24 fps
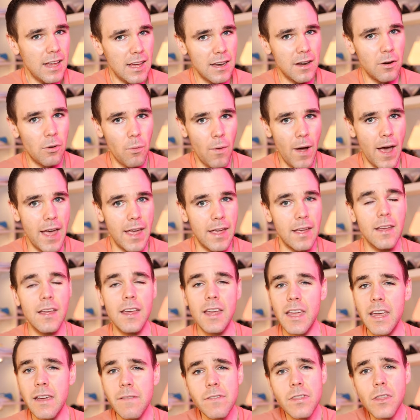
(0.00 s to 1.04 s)
in a way,
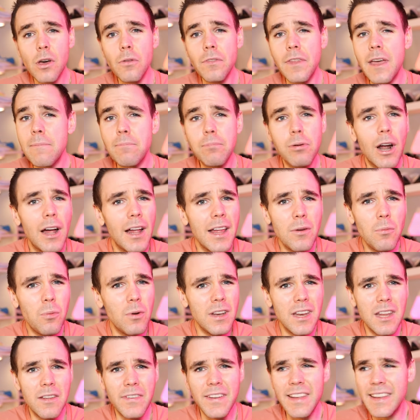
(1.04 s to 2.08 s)
even though they probably
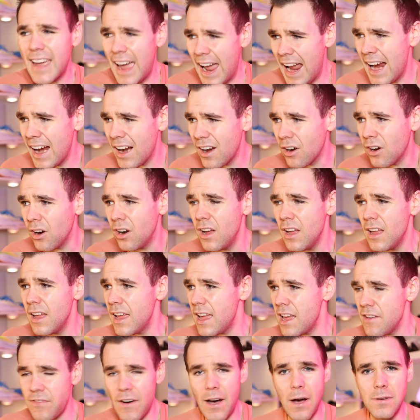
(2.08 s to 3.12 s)
wouldn't even care
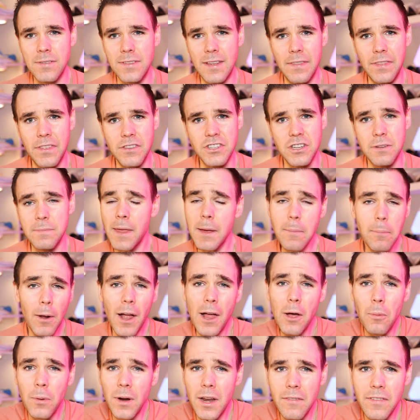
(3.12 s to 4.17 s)
if I was at the gym. They
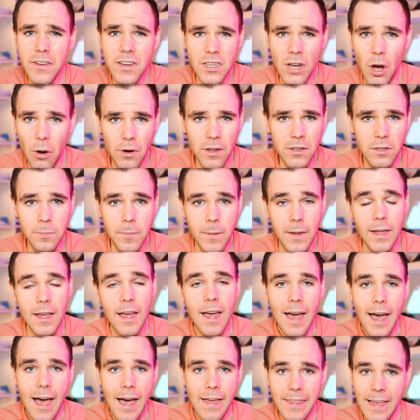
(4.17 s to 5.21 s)
probably wouldn't even notice me.
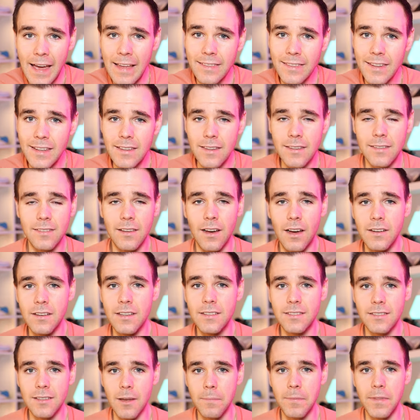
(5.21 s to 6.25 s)
And that leads us on to
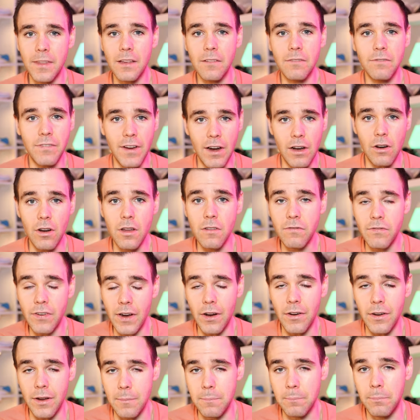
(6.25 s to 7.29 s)
something very,
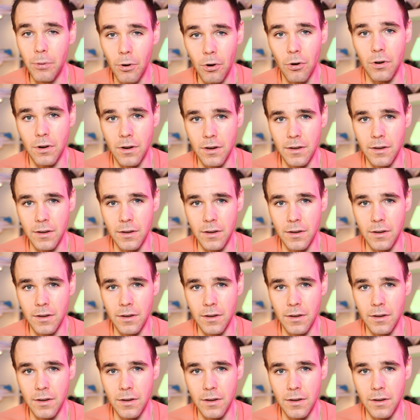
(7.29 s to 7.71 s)
very important. The